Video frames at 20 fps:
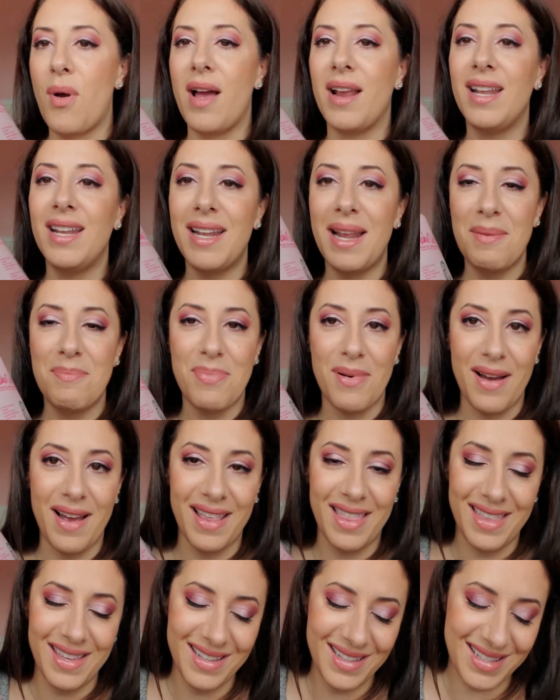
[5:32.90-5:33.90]
did I
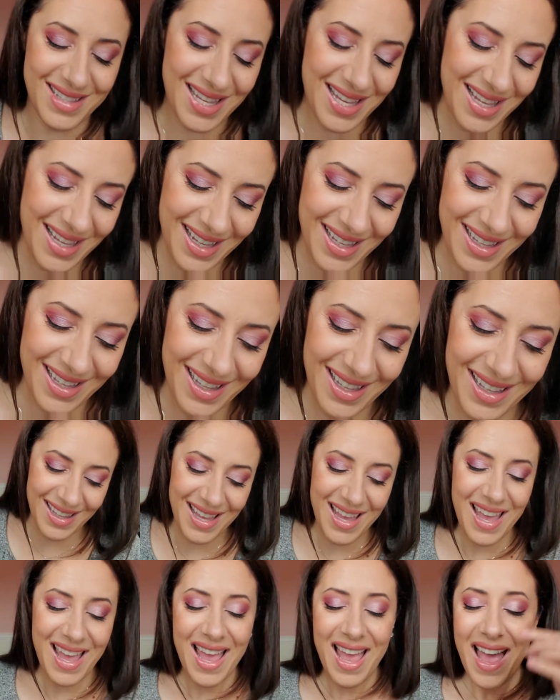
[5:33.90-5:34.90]
buy this?
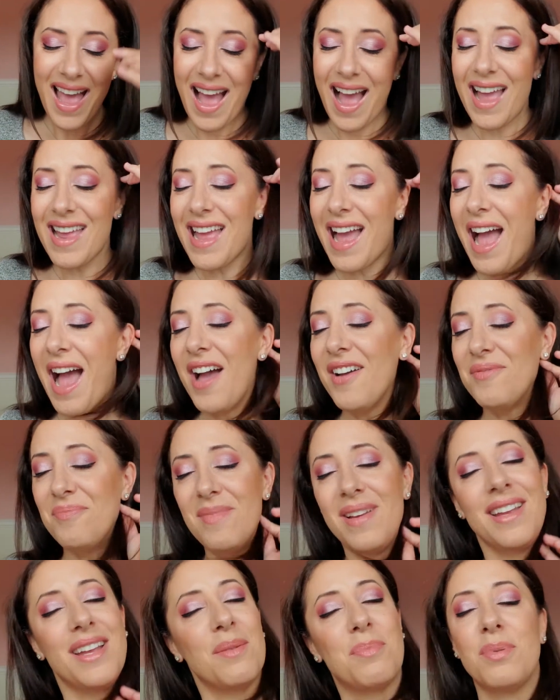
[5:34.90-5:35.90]
I have
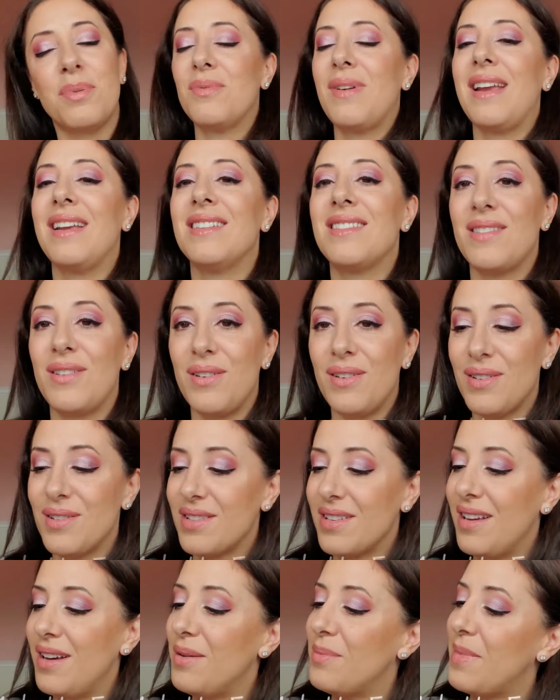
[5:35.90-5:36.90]
makeup
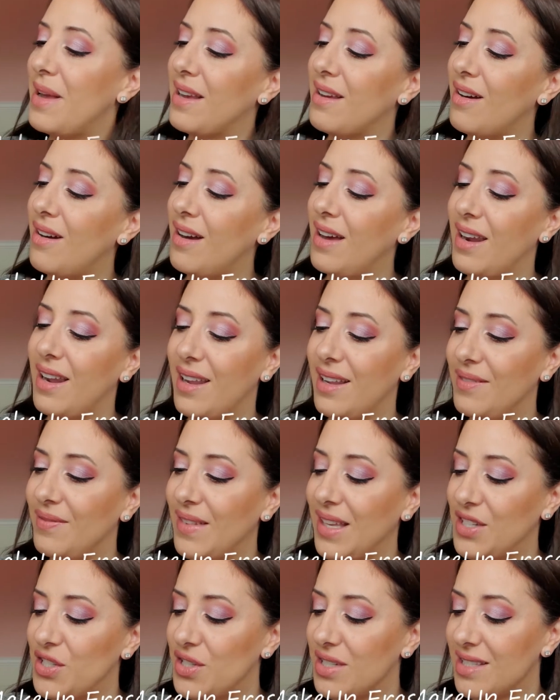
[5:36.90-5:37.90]
erasers. Oh my God.
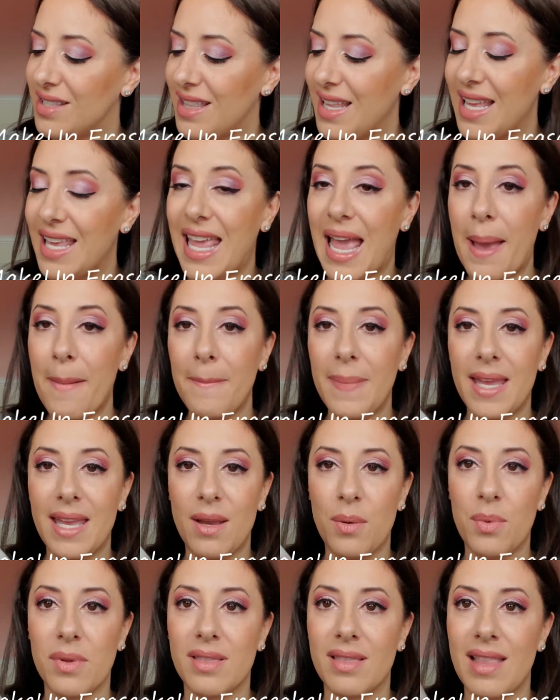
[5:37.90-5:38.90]
They get
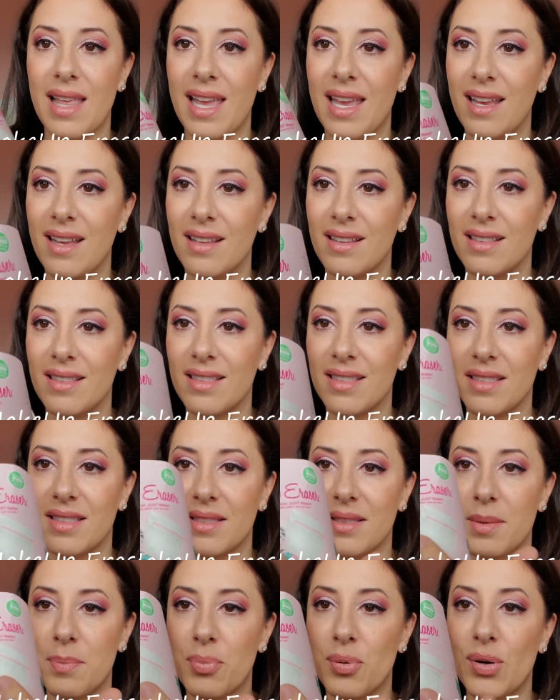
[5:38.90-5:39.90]
me with like
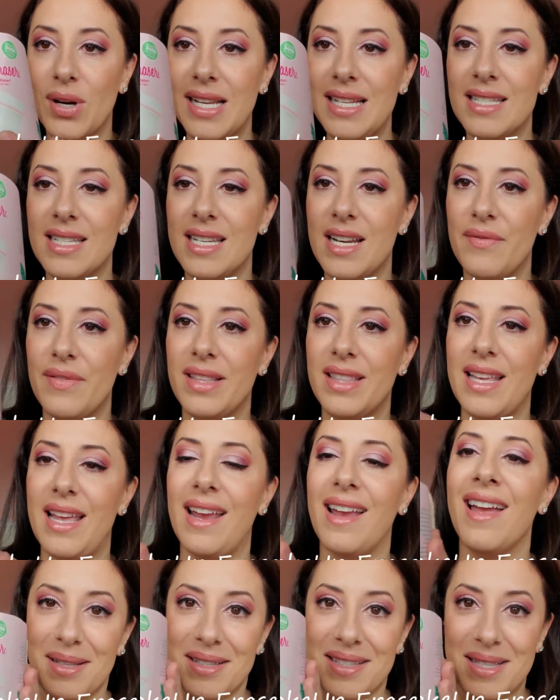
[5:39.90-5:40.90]
the print and
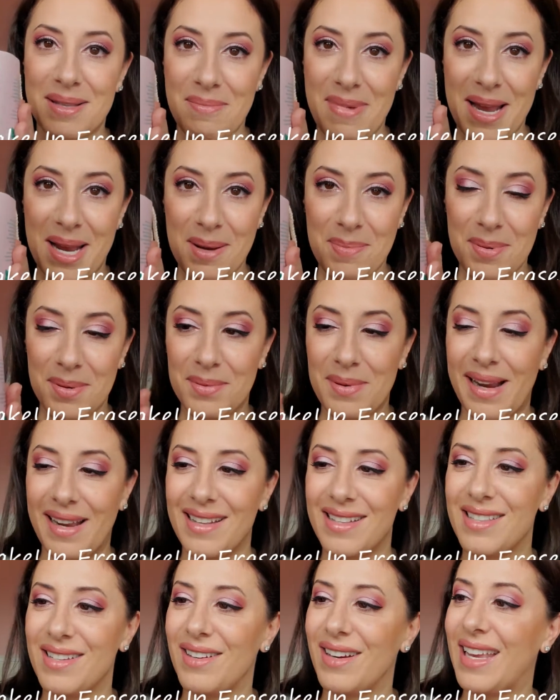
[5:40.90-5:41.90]
everything. It's the makeup
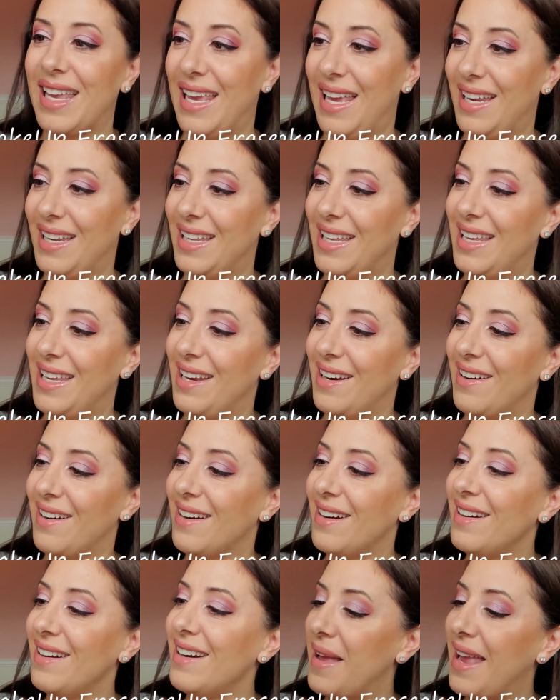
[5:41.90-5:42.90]
eraser kit
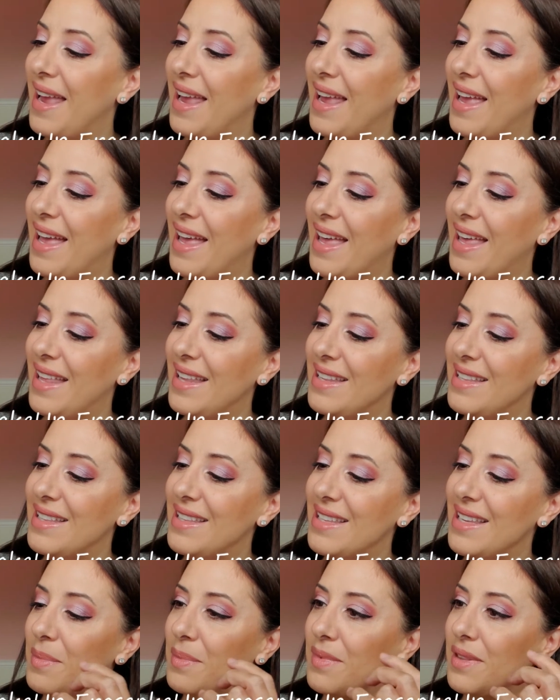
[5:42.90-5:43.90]
here, and
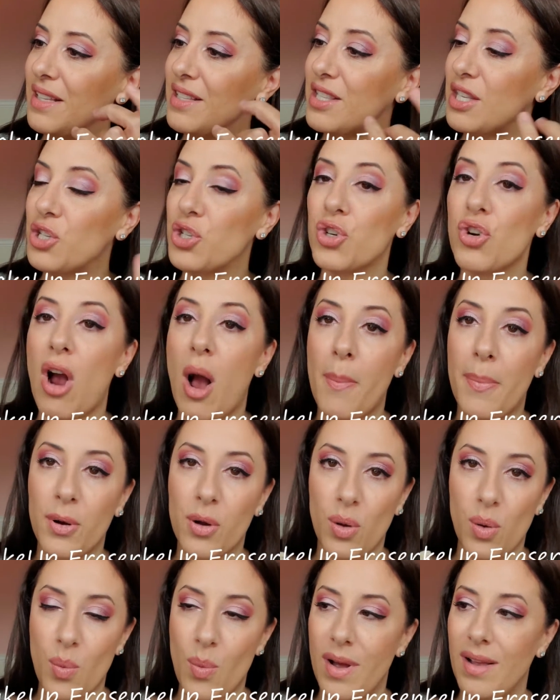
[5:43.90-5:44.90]
it's the
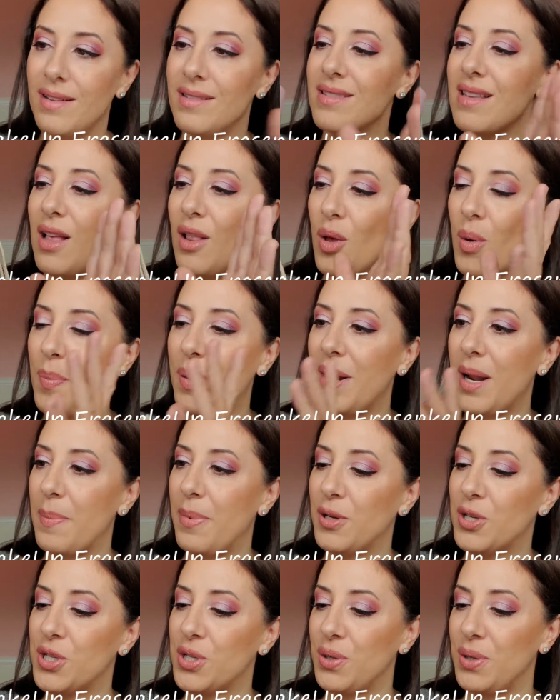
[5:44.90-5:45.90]
tropical ones. I'll open it up,
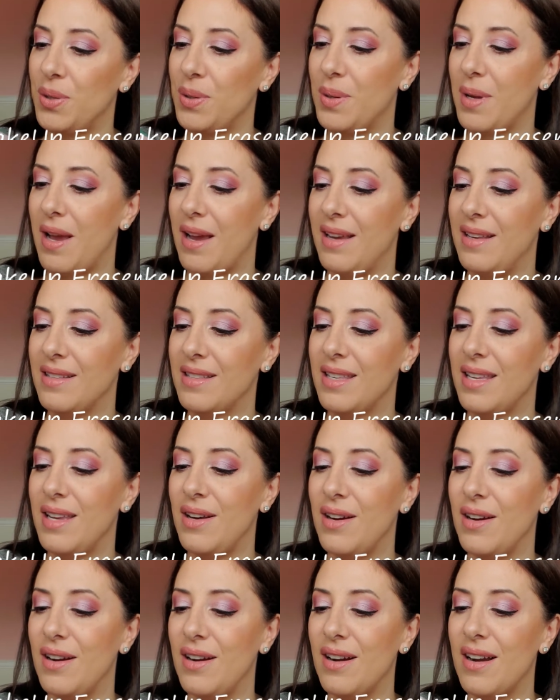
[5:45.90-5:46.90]
I'll show you guys
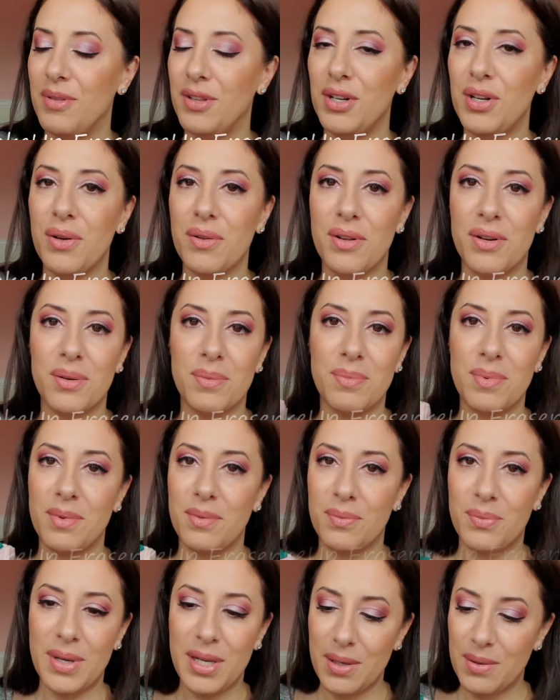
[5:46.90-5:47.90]
here. You know, they're
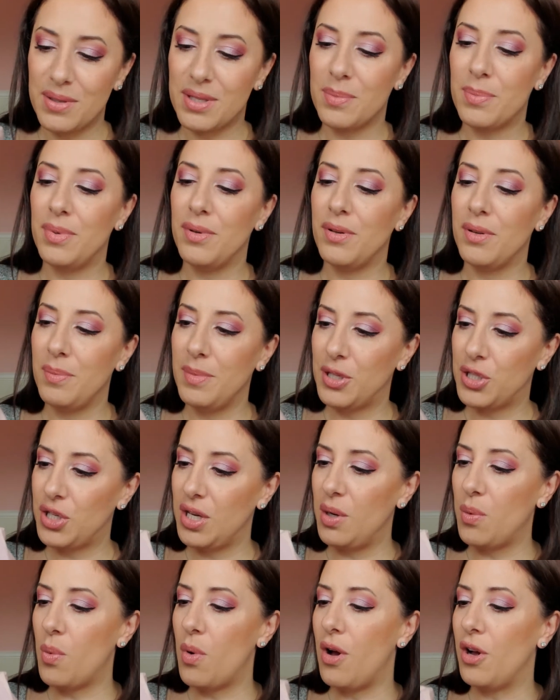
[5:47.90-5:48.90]
reusable,
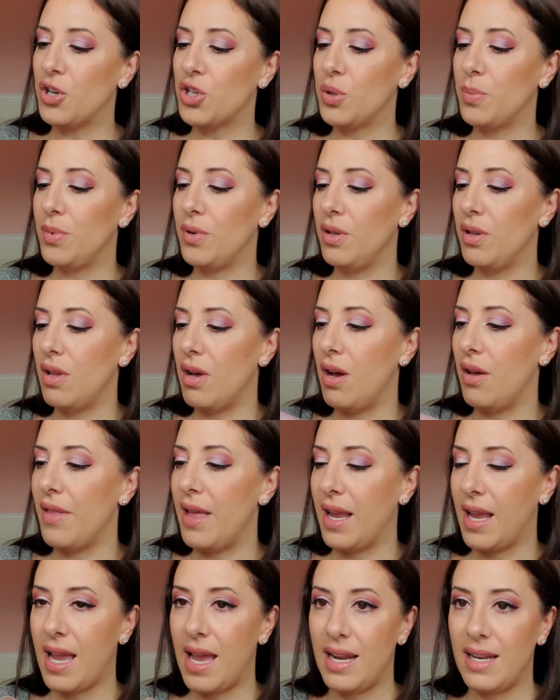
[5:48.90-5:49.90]
machine washable, all
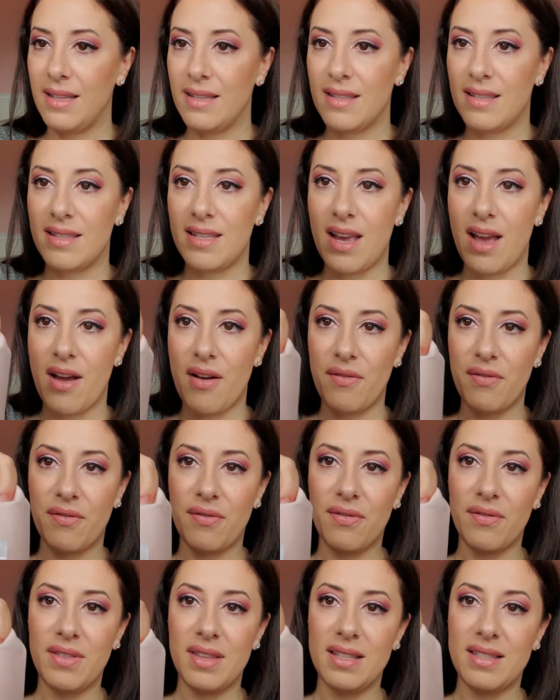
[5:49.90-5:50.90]
that kind of
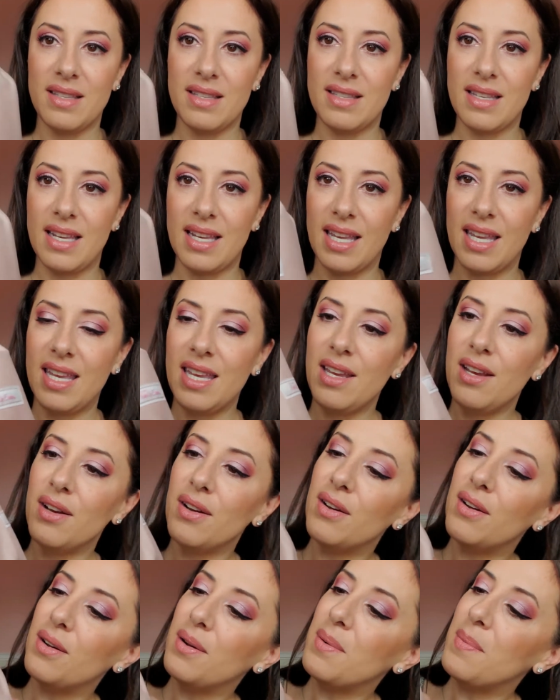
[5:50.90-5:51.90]
stuff. This is it here.